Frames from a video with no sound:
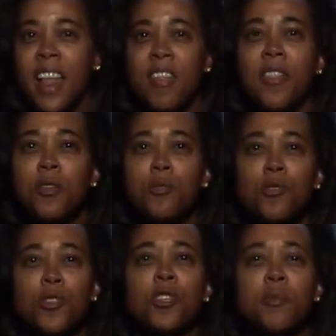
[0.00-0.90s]
that their
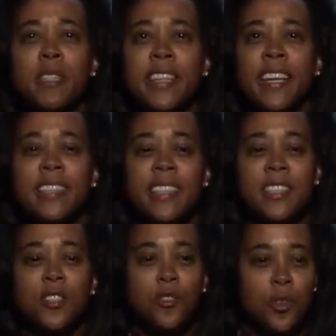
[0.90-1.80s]

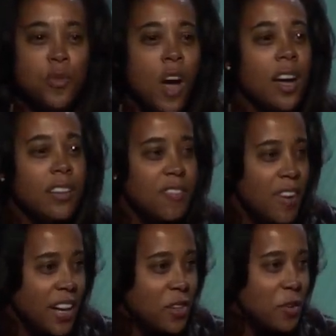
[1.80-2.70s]
circumstances do not
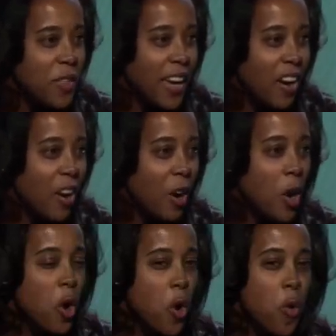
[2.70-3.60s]
define who they are
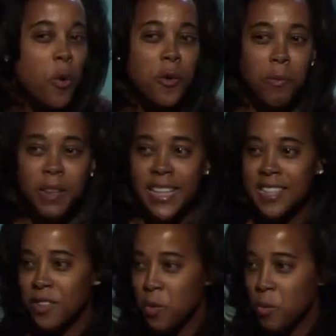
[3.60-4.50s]
or their
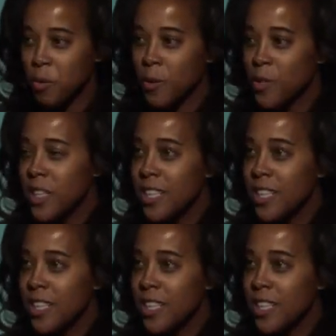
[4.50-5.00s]
place in the world.